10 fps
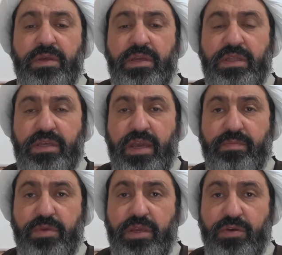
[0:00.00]
it
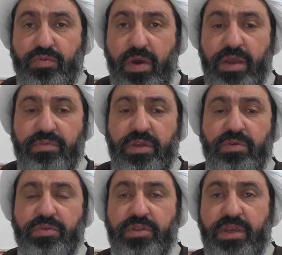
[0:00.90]
can be inquiring
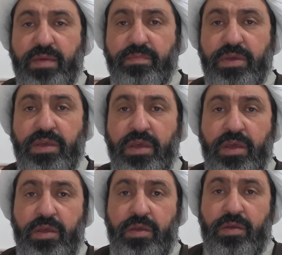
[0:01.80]
or it can be
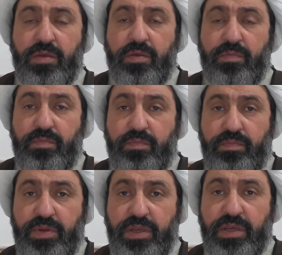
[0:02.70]

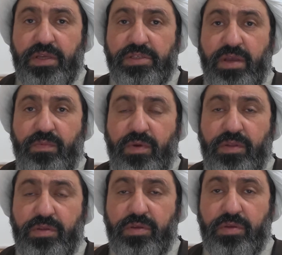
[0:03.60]
bringing
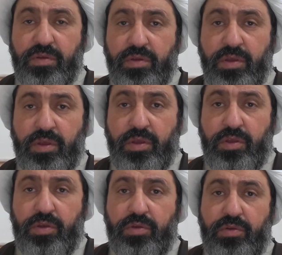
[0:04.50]
someone
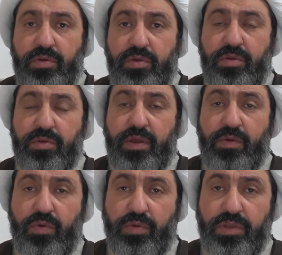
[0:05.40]
uh, and
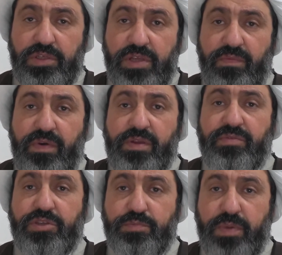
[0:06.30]
holding someone
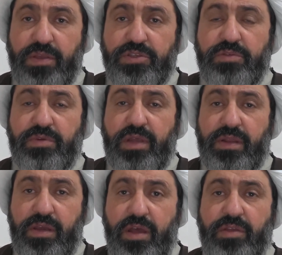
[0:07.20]
responsible
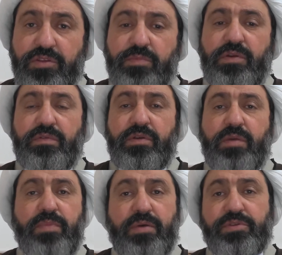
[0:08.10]
and accountable
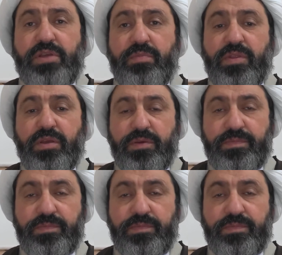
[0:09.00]
about something.